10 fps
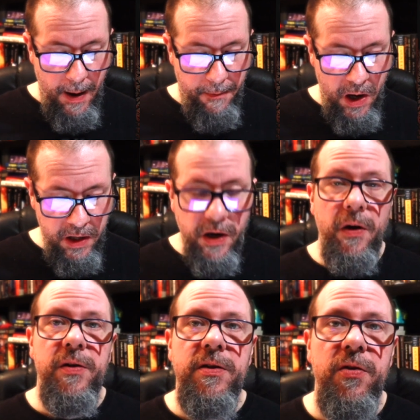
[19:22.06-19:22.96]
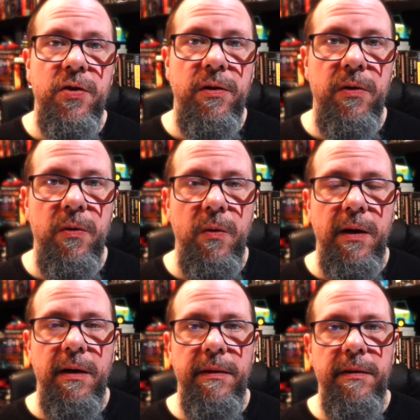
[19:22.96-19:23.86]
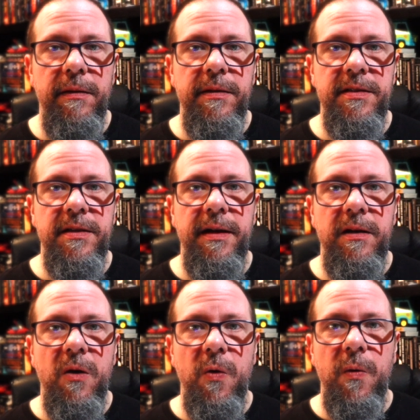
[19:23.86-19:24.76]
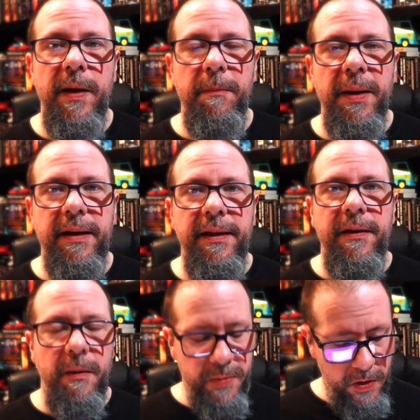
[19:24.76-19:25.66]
Parkhurst, should you decide to go and pick that up.